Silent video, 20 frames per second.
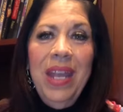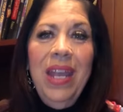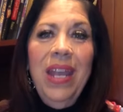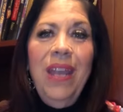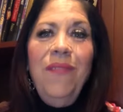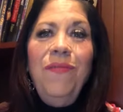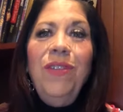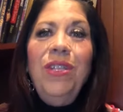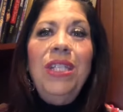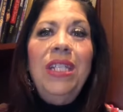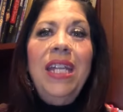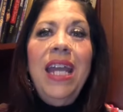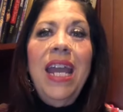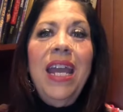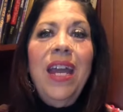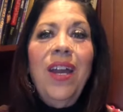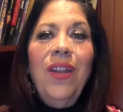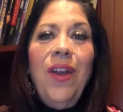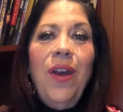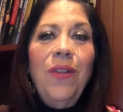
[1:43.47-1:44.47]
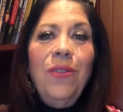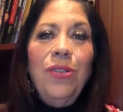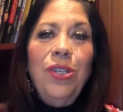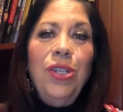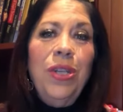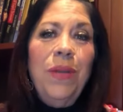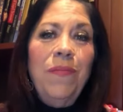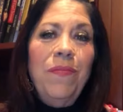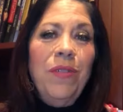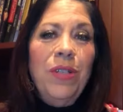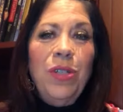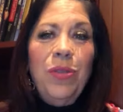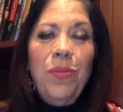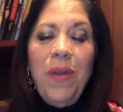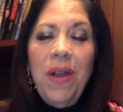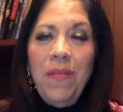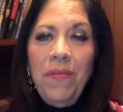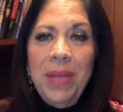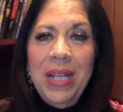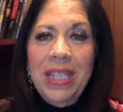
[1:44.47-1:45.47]
If you stay on auto ship for
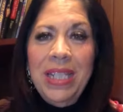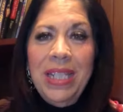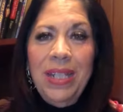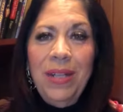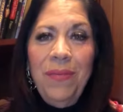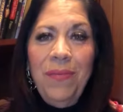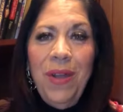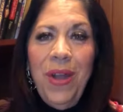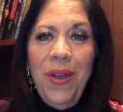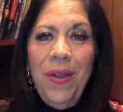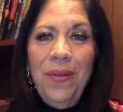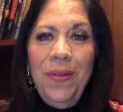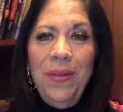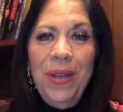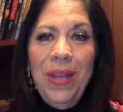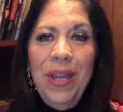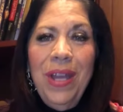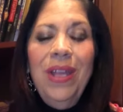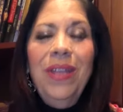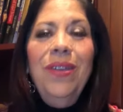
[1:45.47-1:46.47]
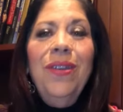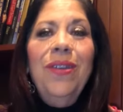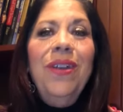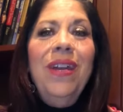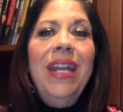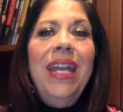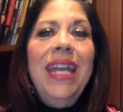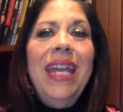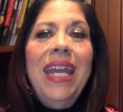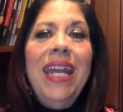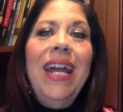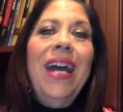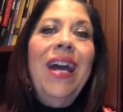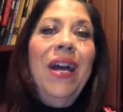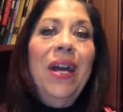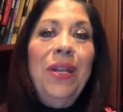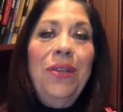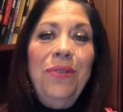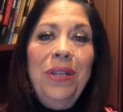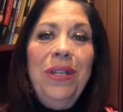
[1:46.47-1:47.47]
12 months in a row, you're going to get
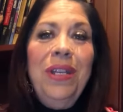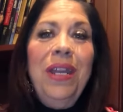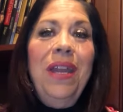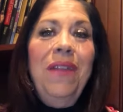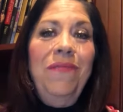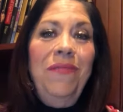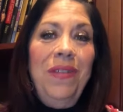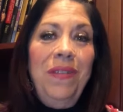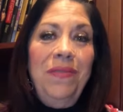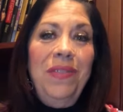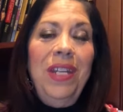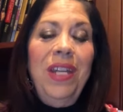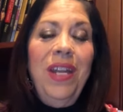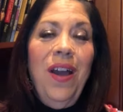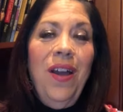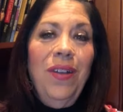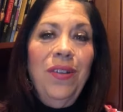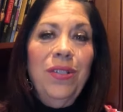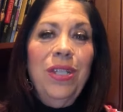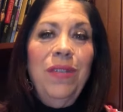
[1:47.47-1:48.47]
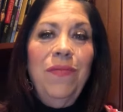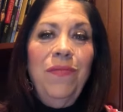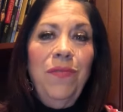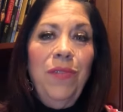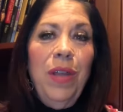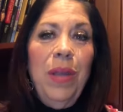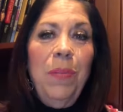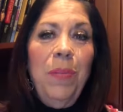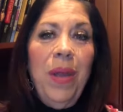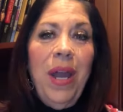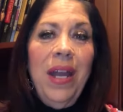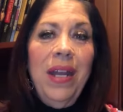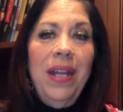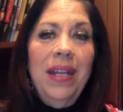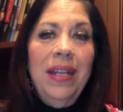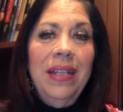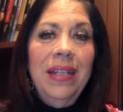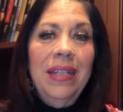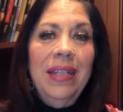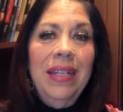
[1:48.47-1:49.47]
$150 in free product.